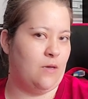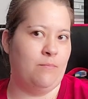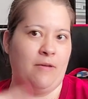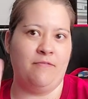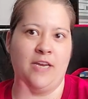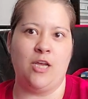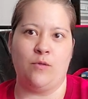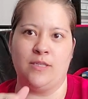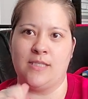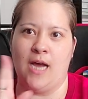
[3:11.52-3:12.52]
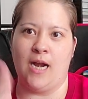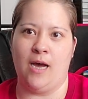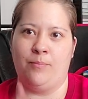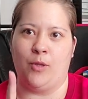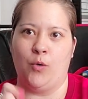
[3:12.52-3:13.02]
my video that's not
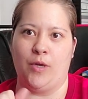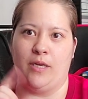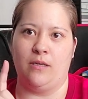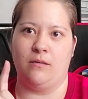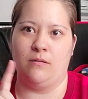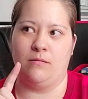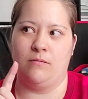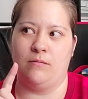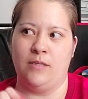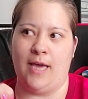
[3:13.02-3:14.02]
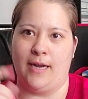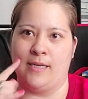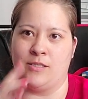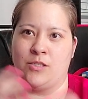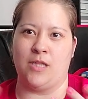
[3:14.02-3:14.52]
uploaded yet,
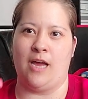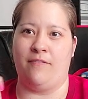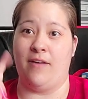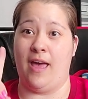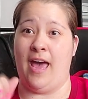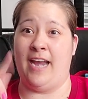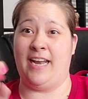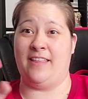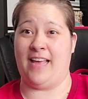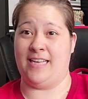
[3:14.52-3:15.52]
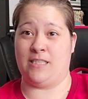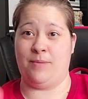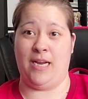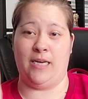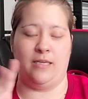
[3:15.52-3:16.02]
because there's a lot of editing that has to
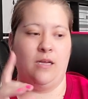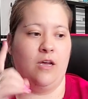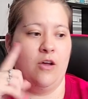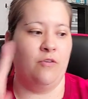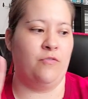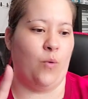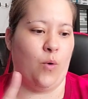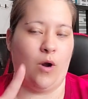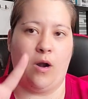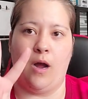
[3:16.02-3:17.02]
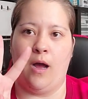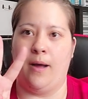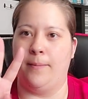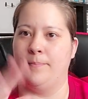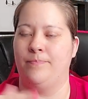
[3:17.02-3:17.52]
be done for
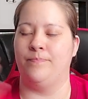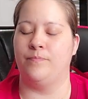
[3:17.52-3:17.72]
um,